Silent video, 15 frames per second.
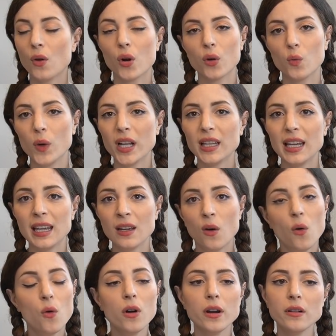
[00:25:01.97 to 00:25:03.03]
or willing
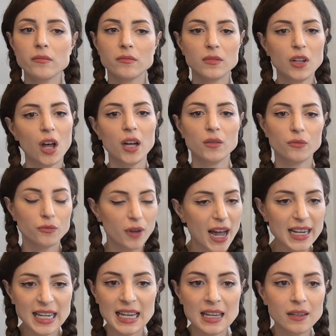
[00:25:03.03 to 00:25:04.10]
or not
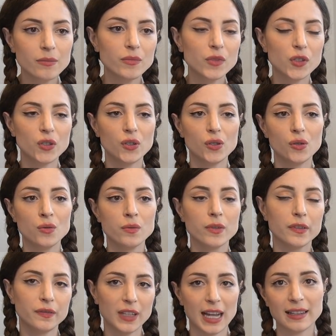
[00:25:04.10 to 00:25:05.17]
ready to
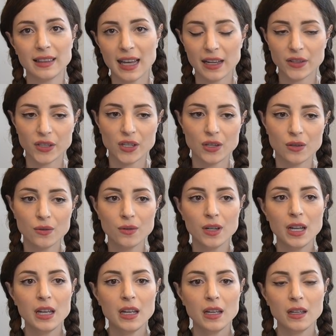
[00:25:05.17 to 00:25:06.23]
reflect that to you,
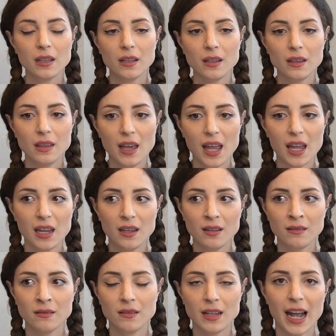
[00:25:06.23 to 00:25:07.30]

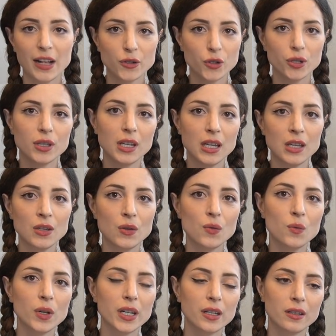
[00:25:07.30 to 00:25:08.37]
then naturally you
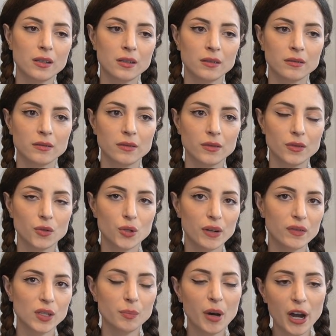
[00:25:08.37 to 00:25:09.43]
will
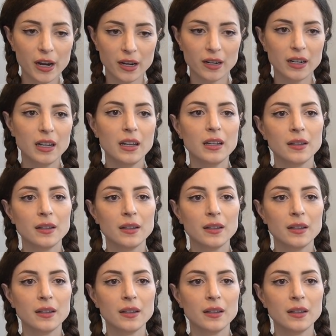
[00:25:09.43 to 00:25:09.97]
drift apart.